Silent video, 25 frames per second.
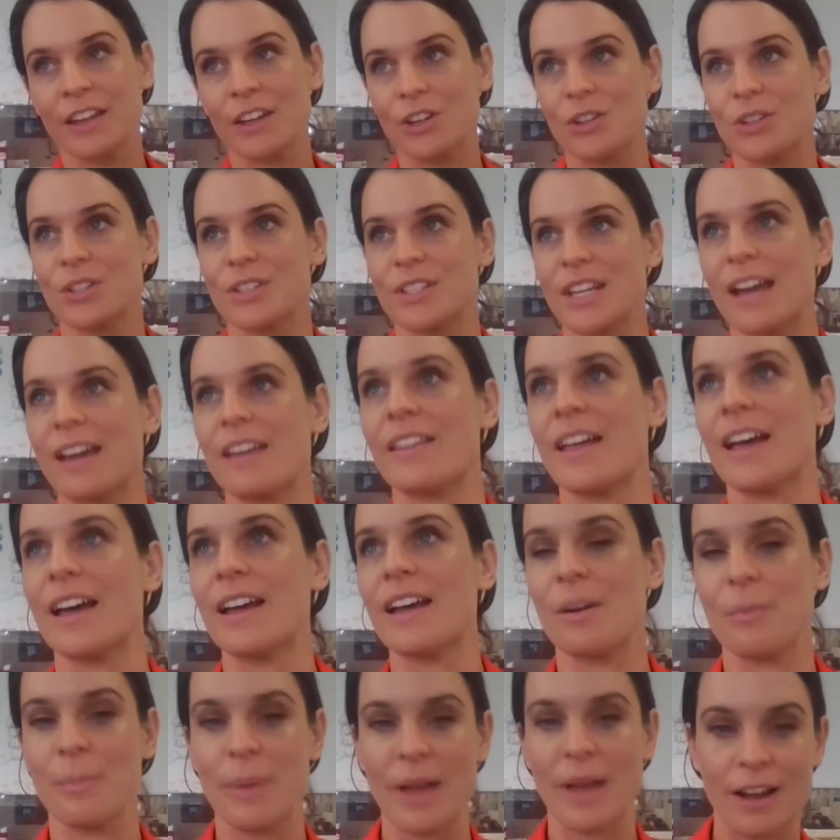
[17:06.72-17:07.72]
that you say
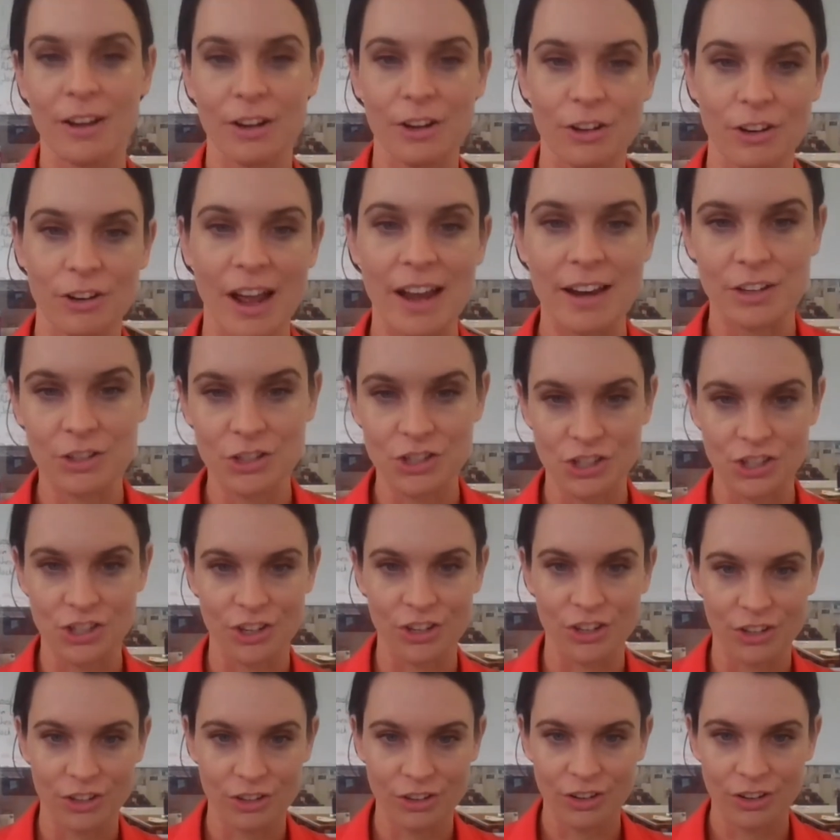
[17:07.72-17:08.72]
that about
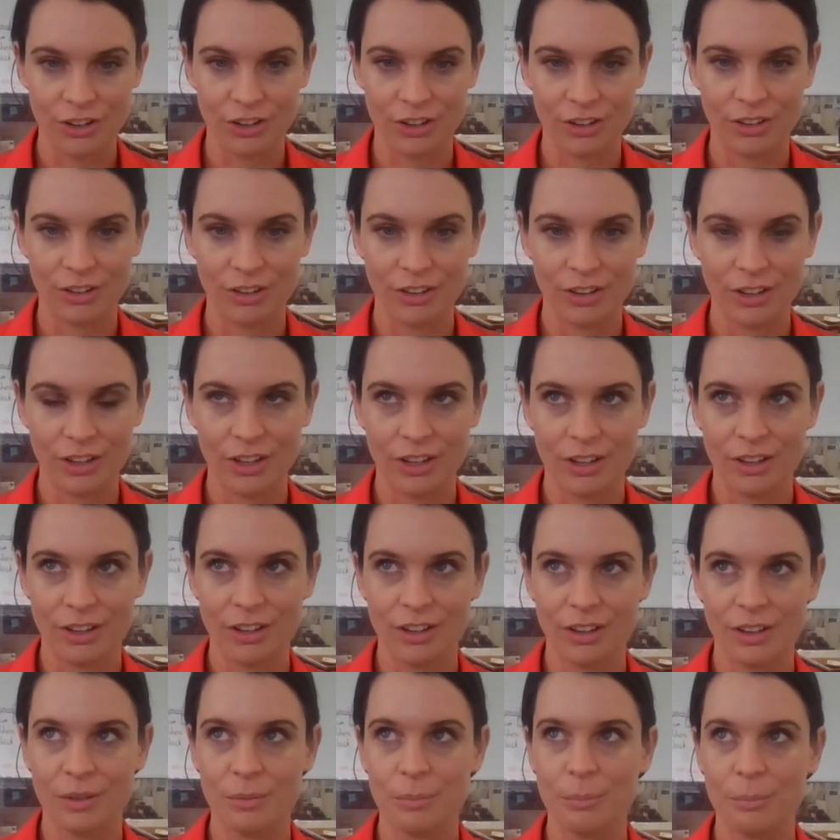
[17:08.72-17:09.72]
gratitude
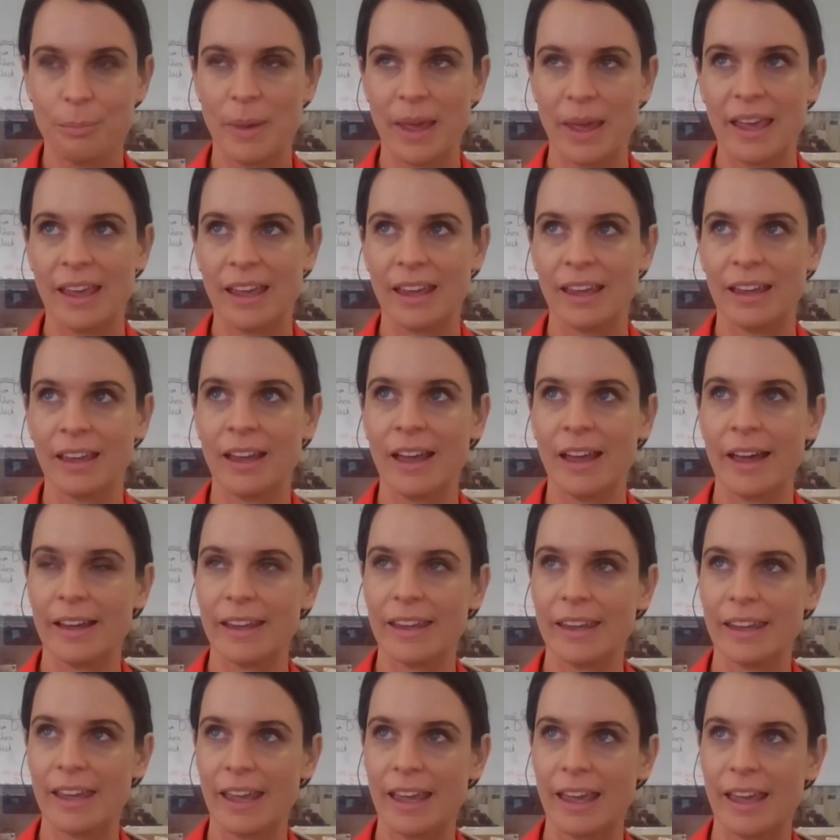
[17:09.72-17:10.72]
being a
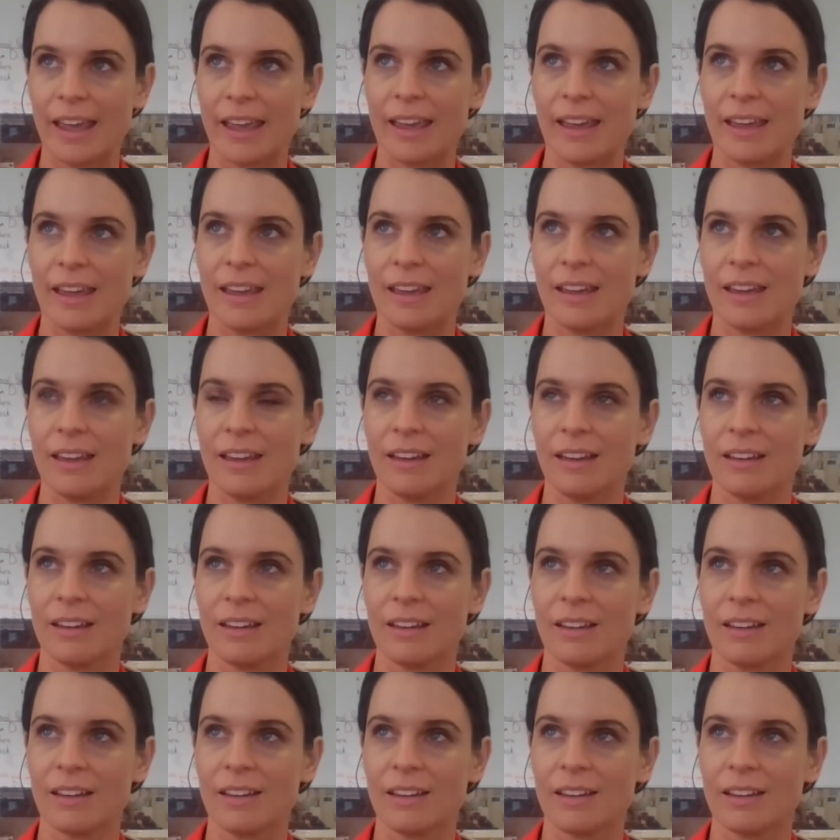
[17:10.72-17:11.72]
key
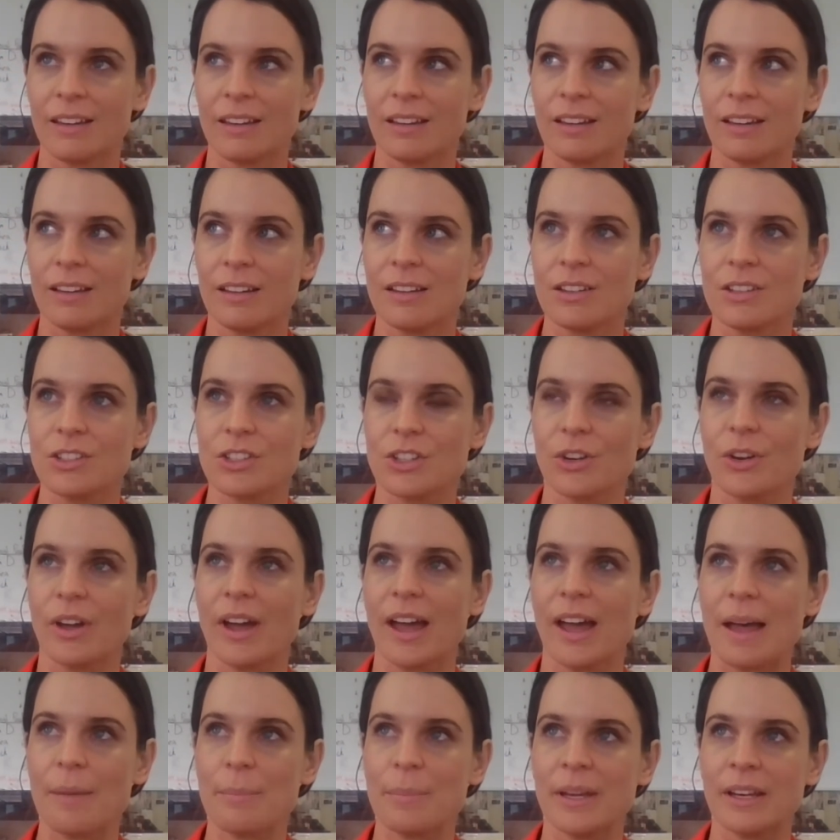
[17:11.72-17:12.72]
to
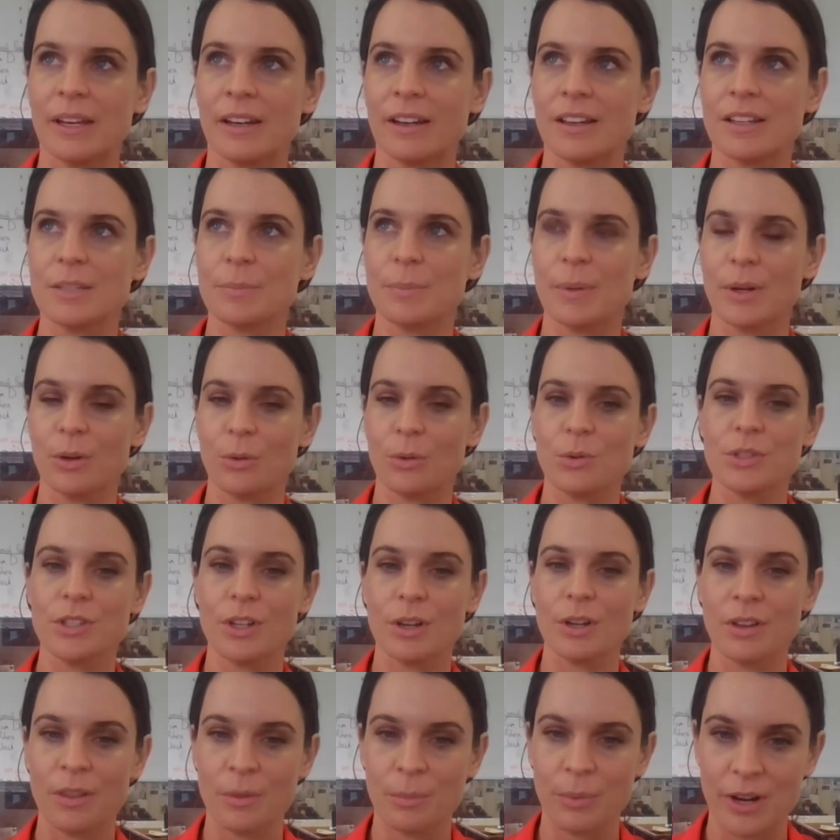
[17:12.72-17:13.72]
happiness, but also
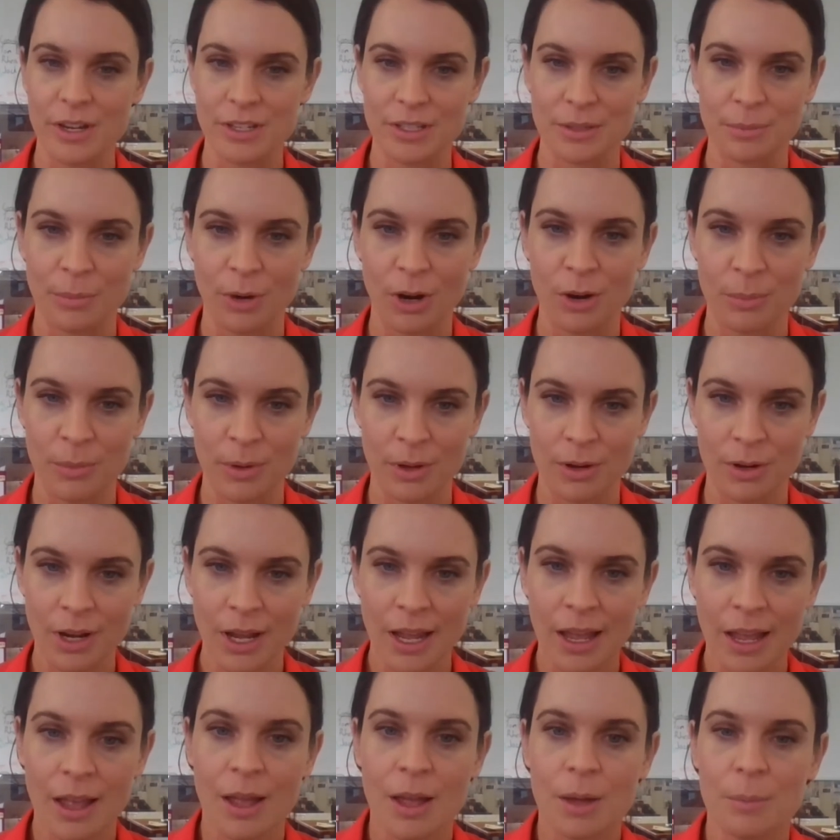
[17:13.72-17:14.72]
in the present moment,
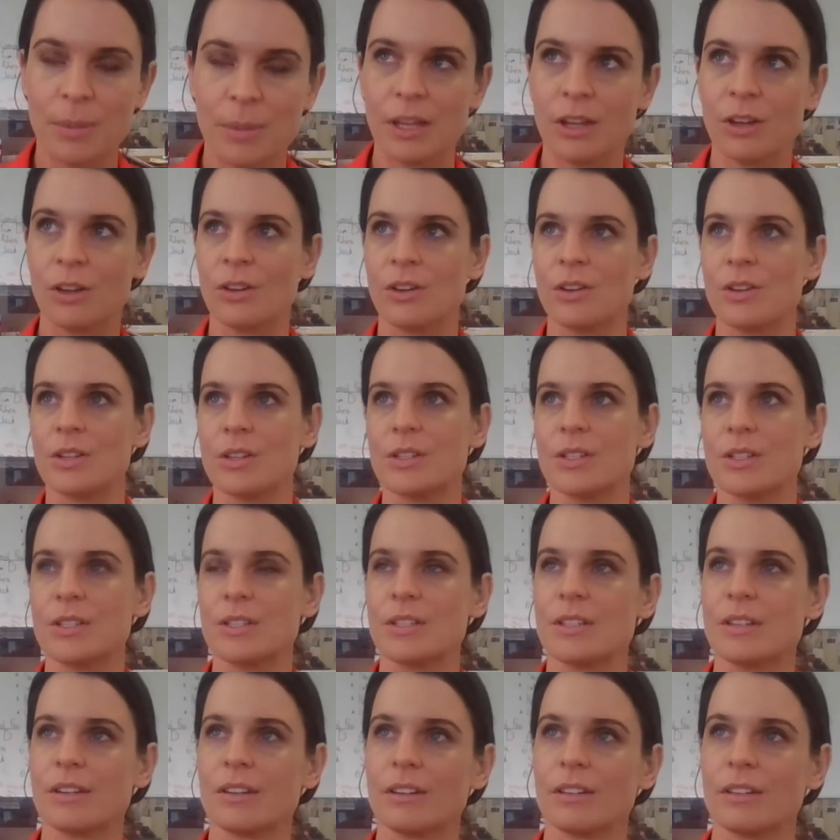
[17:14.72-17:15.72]

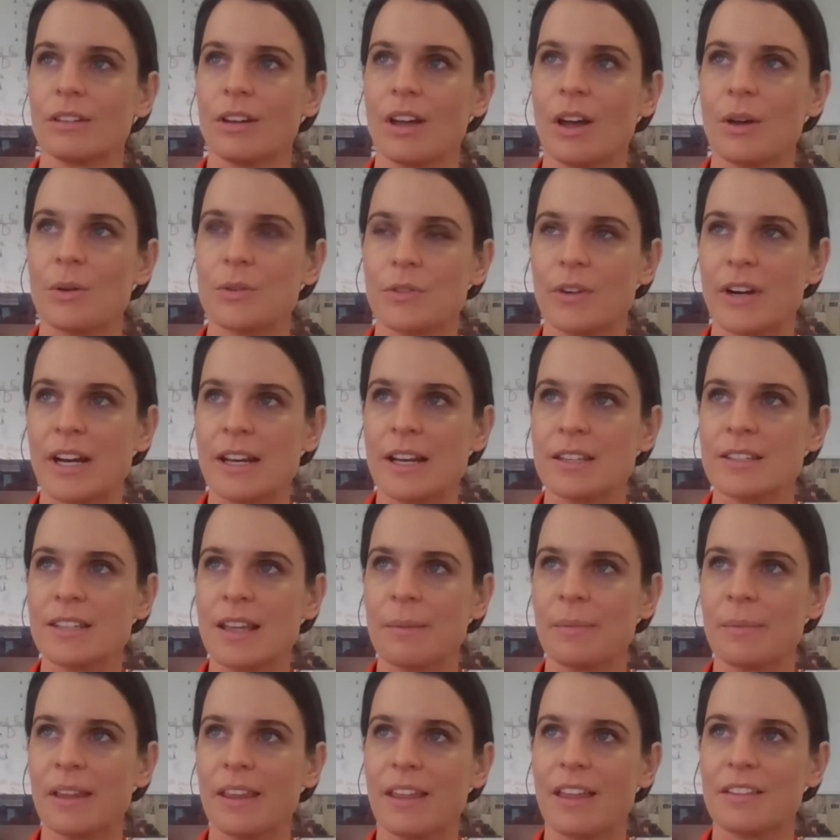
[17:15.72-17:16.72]
because I was reading
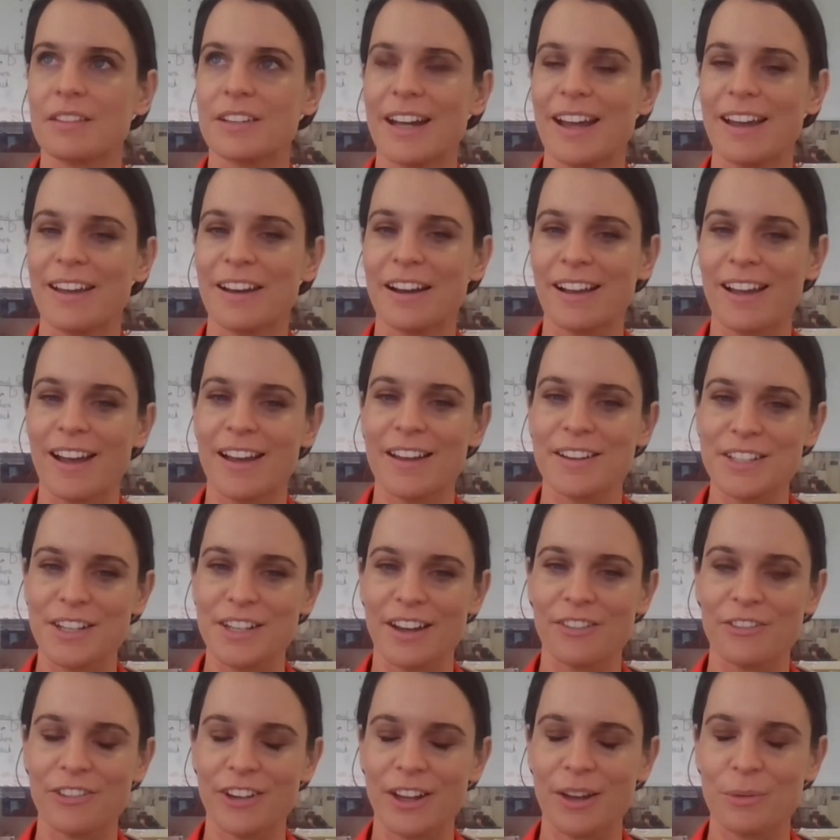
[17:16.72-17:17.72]
something the other day and I
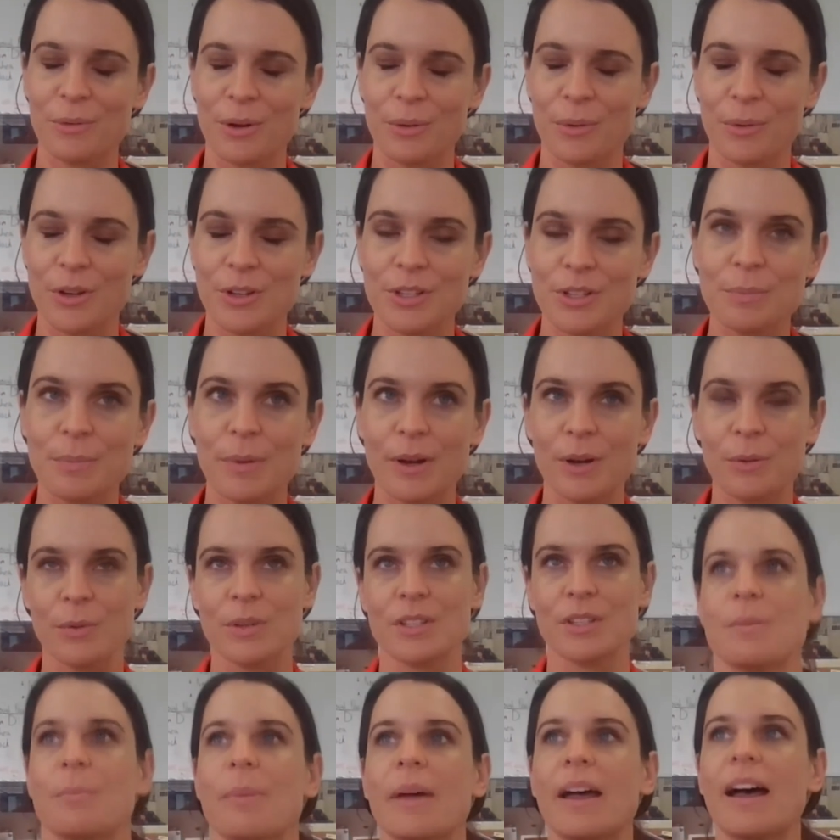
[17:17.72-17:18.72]
forget what it was, but it
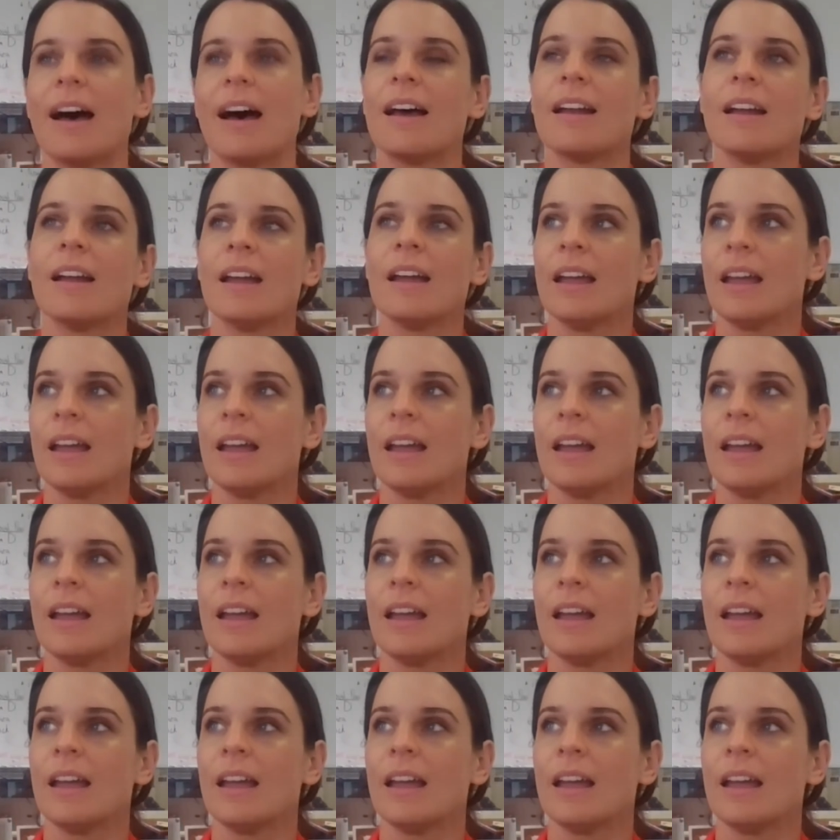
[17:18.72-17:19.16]
was about